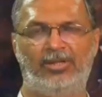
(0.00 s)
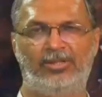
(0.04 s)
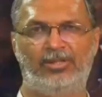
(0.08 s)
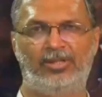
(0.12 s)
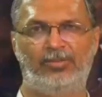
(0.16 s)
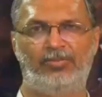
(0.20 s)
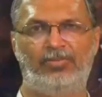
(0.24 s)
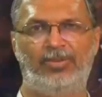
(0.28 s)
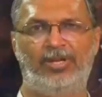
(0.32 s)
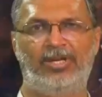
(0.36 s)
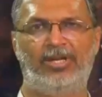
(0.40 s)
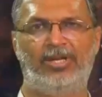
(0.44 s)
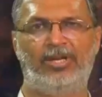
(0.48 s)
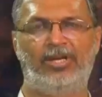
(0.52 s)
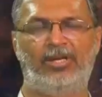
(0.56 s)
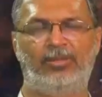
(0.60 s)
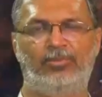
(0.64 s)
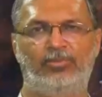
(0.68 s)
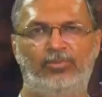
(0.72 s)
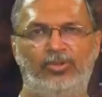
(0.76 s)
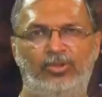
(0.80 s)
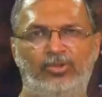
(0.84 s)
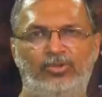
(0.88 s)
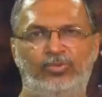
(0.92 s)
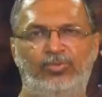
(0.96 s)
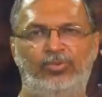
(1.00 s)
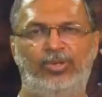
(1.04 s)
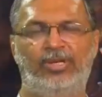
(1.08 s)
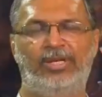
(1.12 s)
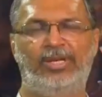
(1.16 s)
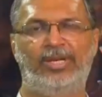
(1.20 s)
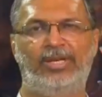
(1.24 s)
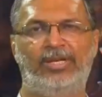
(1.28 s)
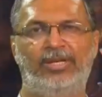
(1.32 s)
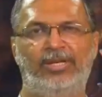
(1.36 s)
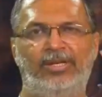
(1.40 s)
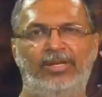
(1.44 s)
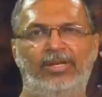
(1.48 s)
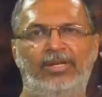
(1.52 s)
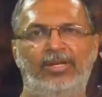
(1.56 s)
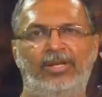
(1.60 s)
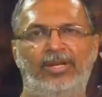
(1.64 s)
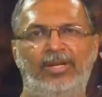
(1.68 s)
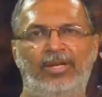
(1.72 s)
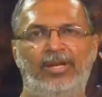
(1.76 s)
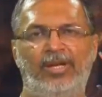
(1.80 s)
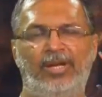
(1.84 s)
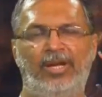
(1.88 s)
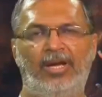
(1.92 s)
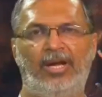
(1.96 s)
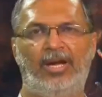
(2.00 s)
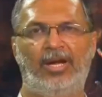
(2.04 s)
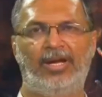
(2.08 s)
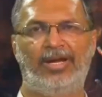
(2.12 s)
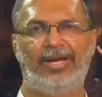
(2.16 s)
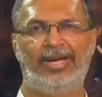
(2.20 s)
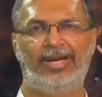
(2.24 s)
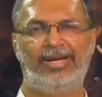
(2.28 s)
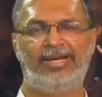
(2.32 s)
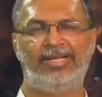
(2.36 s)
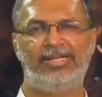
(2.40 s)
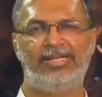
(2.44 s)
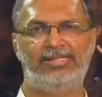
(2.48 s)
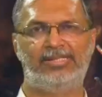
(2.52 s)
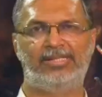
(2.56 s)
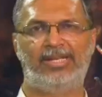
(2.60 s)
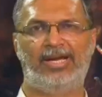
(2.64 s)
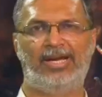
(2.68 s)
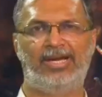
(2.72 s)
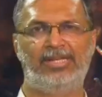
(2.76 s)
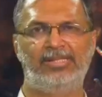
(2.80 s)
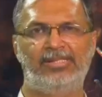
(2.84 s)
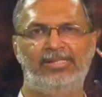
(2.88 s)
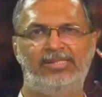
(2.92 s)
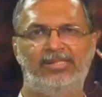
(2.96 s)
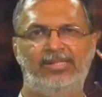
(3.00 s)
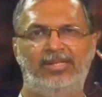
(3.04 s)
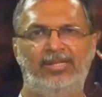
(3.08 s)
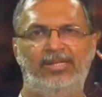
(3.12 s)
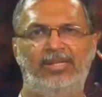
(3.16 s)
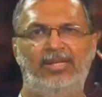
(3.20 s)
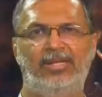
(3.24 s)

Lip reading: typical atmospheric eddy size,